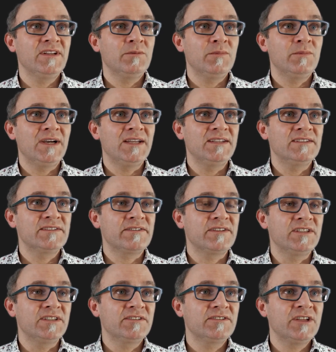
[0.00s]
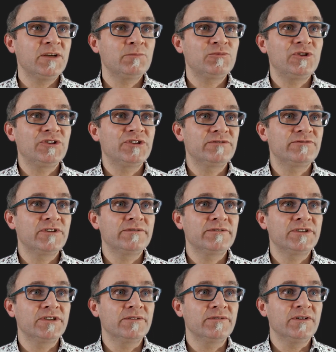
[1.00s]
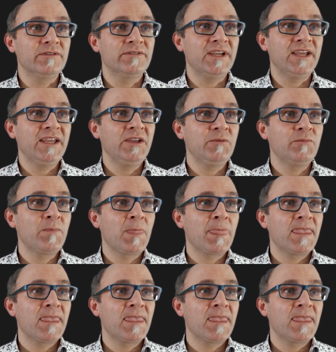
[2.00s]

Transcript: minus the temporal derivative of A,